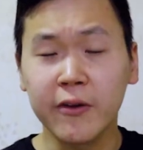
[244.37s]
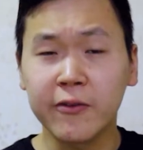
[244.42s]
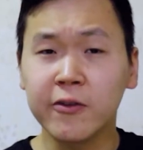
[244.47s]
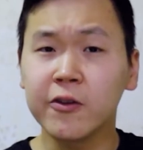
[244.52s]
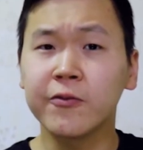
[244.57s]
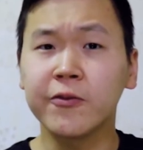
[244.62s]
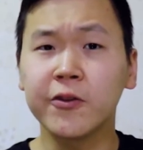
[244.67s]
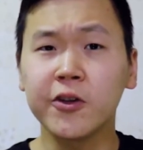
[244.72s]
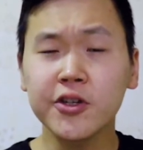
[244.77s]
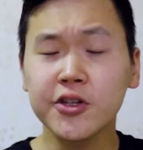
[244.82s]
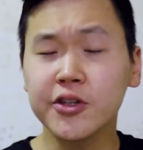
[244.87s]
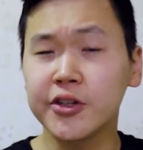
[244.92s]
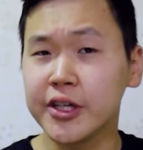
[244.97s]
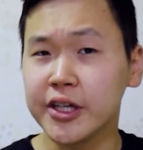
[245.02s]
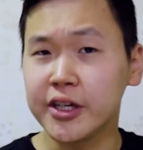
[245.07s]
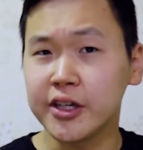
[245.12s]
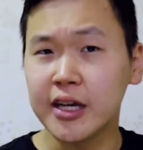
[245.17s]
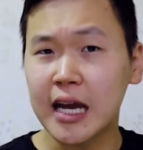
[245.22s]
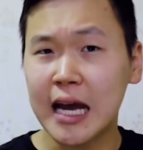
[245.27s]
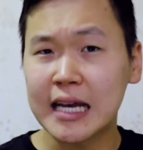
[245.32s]
if your first
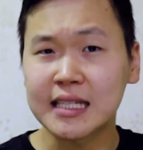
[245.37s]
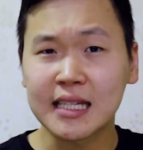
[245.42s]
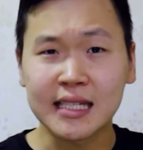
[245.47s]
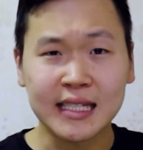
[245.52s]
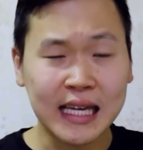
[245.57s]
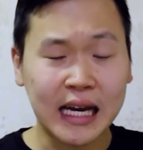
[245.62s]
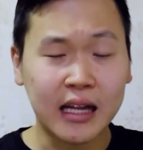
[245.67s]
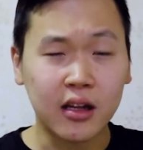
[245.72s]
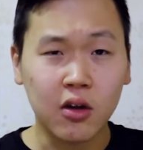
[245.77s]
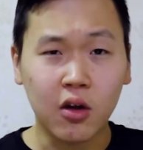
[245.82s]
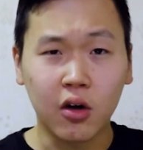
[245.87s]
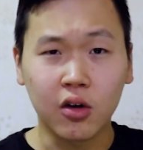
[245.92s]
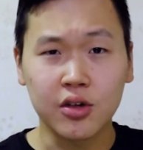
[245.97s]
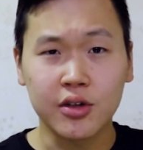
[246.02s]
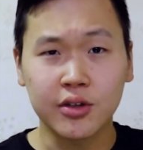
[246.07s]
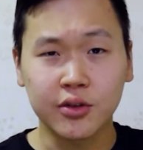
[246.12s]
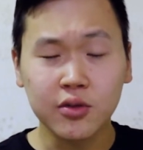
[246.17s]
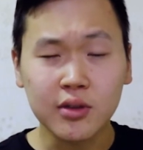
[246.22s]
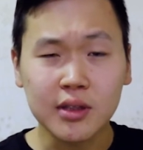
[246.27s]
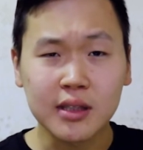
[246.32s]
year as a Seattle College
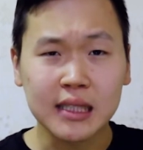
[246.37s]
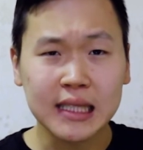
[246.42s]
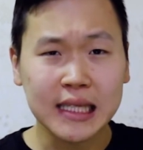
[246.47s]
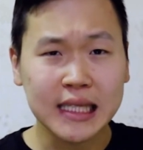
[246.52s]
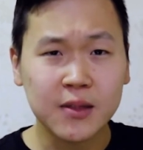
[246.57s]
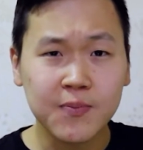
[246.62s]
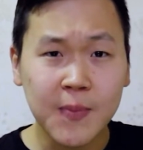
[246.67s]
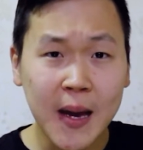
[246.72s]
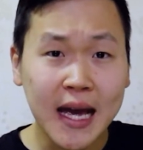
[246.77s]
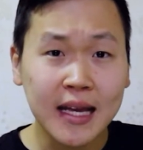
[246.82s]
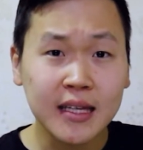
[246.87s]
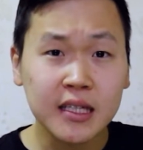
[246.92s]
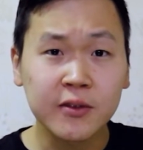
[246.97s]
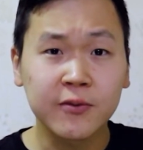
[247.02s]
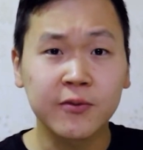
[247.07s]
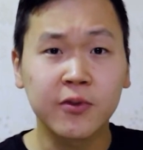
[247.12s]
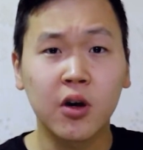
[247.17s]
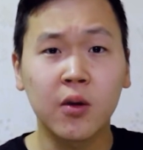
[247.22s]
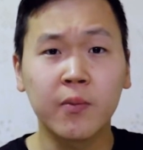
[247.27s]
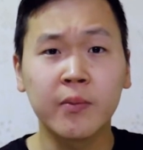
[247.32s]
student spans
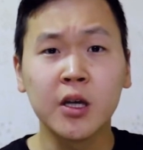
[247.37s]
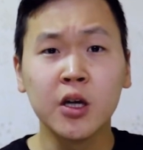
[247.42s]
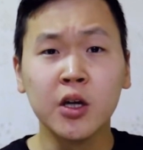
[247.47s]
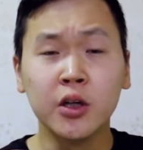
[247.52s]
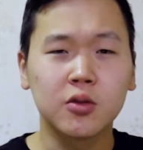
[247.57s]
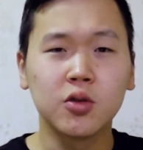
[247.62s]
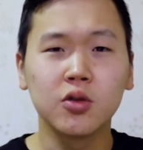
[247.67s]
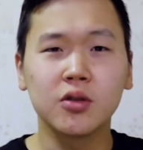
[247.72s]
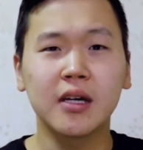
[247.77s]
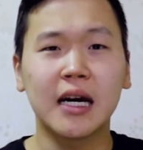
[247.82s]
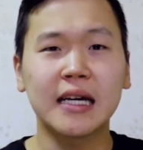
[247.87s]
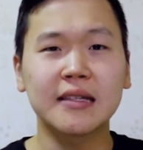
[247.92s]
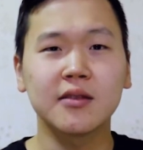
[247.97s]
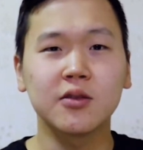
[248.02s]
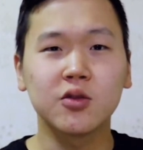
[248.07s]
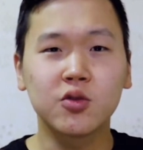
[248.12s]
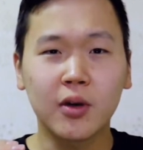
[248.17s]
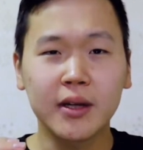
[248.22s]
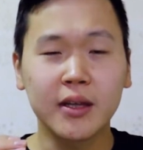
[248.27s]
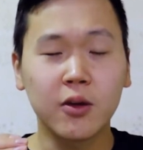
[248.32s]
from
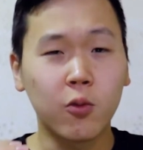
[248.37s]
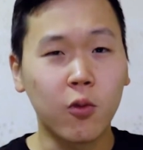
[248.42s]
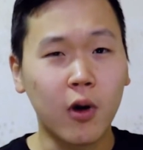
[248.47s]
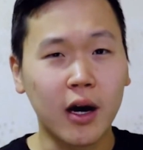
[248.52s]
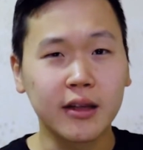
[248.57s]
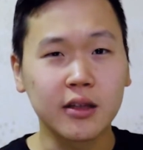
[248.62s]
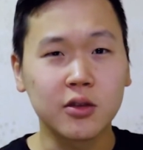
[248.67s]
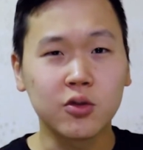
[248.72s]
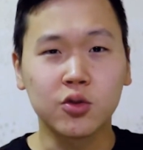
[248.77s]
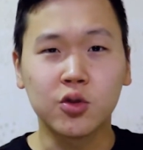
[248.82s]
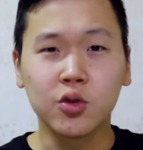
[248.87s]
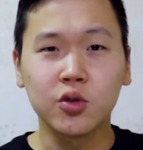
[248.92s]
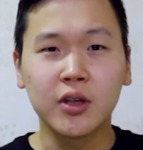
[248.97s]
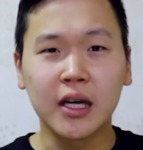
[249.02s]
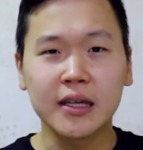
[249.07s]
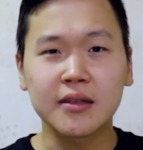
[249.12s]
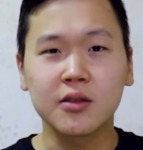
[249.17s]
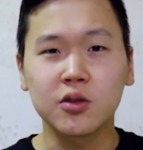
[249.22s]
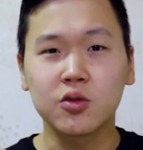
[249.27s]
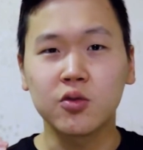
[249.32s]
2021 to
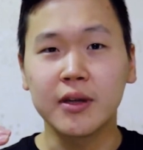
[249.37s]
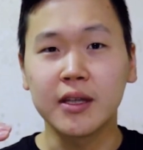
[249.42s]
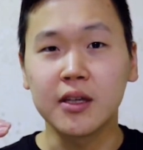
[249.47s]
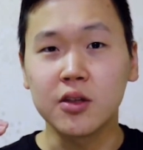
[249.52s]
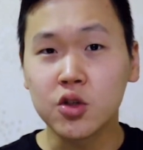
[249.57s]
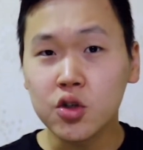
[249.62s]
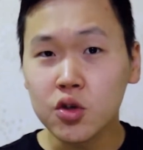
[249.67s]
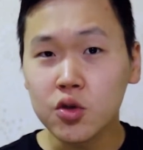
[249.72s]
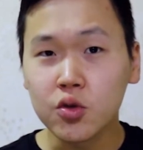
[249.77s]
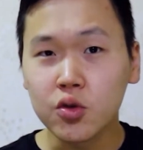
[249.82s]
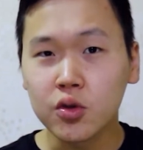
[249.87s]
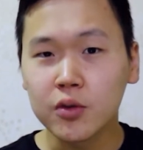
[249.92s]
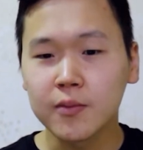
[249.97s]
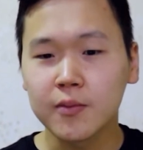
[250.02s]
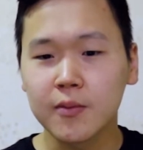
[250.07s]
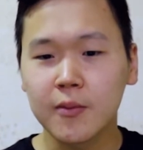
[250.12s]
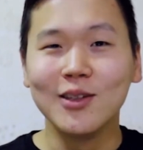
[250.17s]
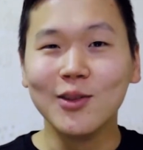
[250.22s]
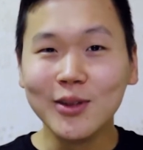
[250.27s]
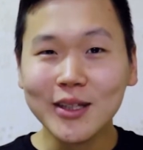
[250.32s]
2022,
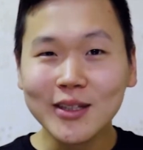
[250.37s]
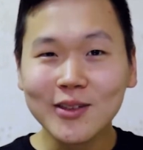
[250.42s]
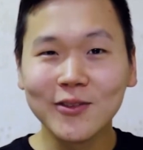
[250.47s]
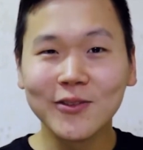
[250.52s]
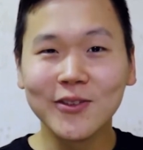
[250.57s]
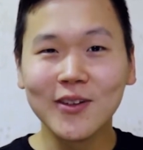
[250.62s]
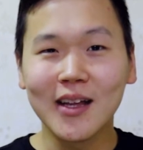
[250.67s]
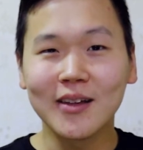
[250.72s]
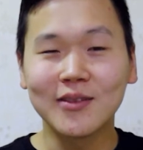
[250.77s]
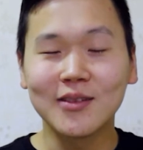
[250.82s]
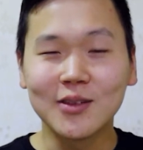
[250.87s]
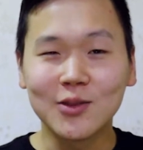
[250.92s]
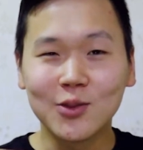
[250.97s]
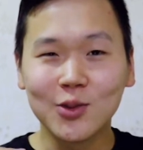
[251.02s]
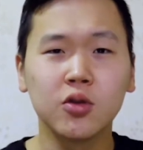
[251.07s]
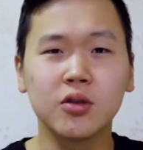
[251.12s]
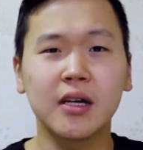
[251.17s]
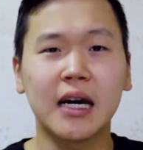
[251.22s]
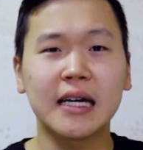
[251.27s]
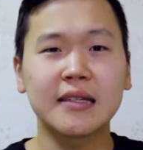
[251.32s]
you'll need to fill out the
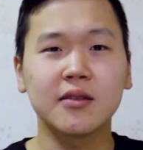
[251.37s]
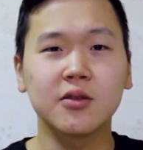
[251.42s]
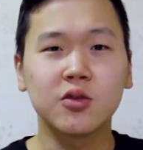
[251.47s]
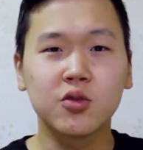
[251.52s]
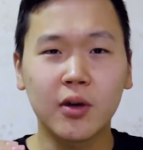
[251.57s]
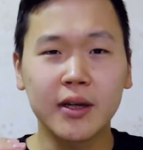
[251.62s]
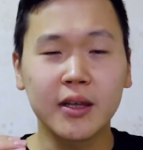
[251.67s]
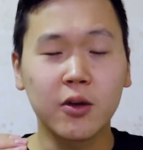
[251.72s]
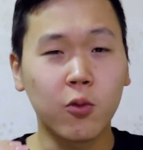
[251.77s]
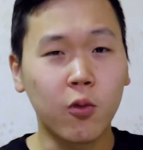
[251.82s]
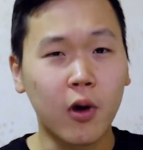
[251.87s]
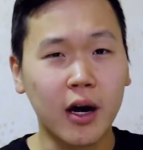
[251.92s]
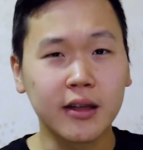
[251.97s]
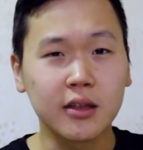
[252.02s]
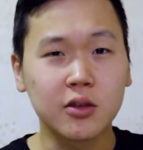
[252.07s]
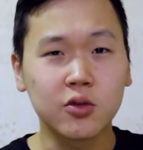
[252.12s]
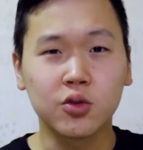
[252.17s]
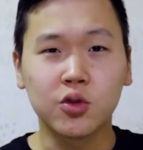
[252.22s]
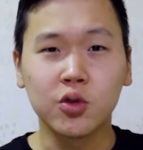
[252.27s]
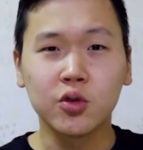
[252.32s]

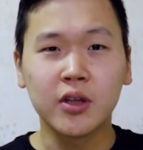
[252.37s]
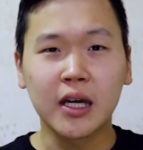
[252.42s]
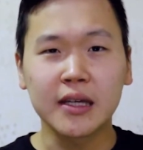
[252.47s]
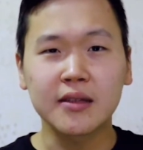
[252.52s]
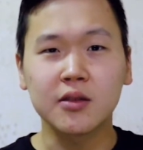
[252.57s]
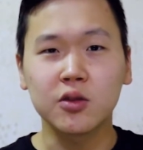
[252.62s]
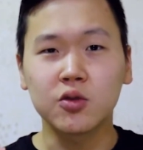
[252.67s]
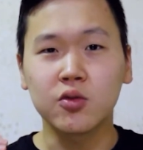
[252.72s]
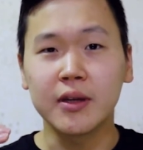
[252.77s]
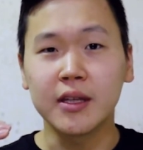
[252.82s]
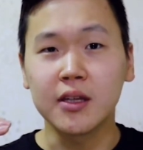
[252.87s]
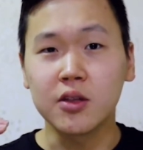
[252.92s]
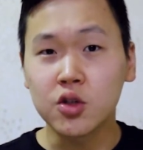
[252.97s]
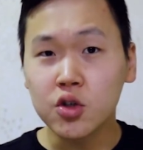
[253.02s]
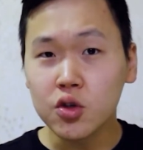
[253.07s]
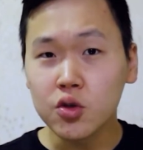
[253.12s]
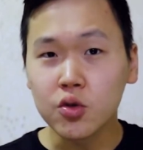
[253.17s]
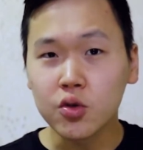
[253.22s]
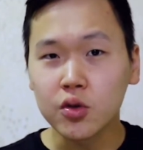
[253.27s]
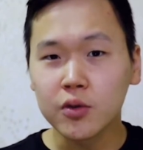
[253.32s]
2021 to
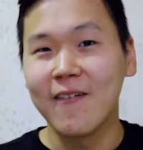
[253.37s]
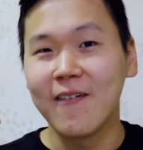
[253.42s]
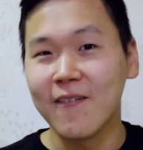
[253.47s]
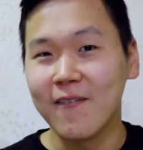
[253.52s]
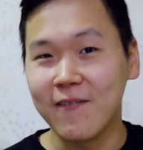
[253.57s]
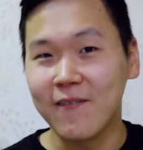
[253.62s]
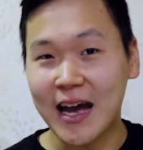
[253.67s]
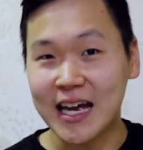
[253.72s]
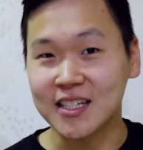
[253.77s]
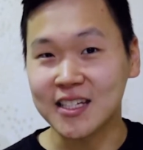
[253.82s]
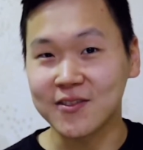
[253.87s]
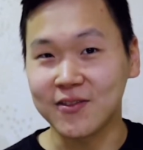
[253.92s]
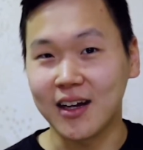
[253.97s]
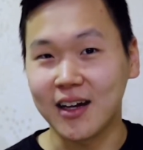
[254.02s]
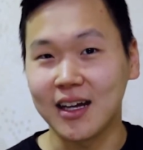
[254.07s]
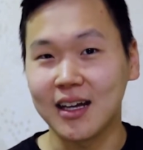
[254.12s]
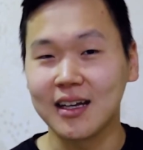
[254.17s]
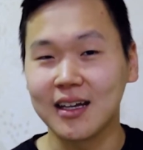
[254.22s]
2022 WASFA.